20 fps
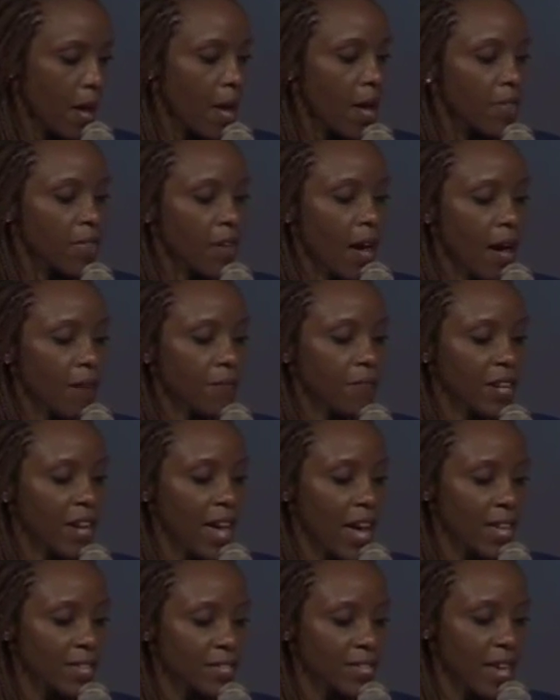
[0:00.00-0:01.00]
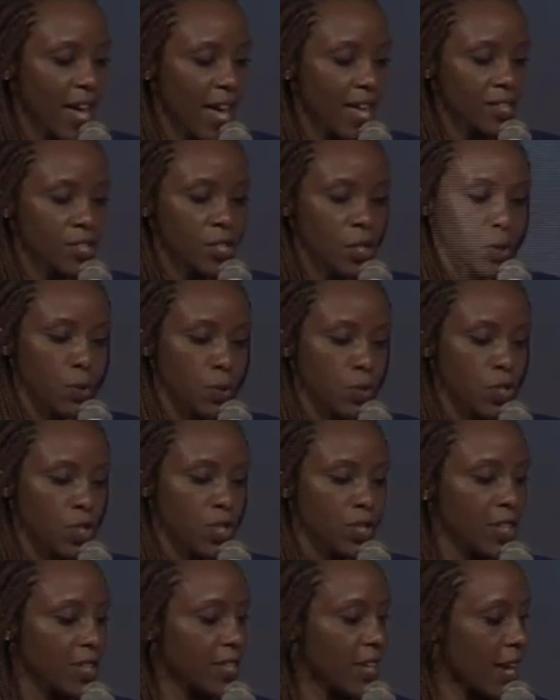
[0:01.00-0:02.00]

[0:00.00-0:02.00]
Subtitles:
They have an end-to-end solution that